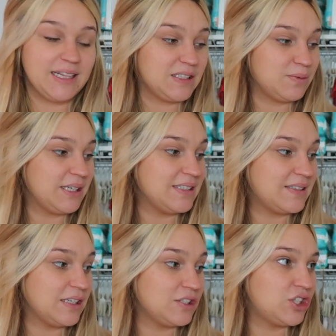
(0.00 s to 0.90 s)
This one
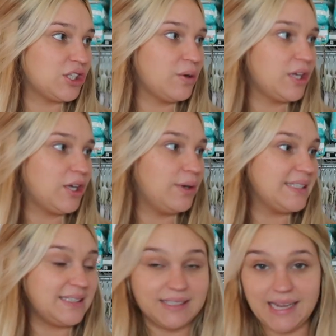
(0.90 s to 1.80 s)
is so cute.
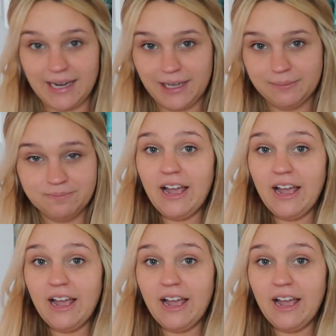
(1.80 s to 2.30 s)
It's denim.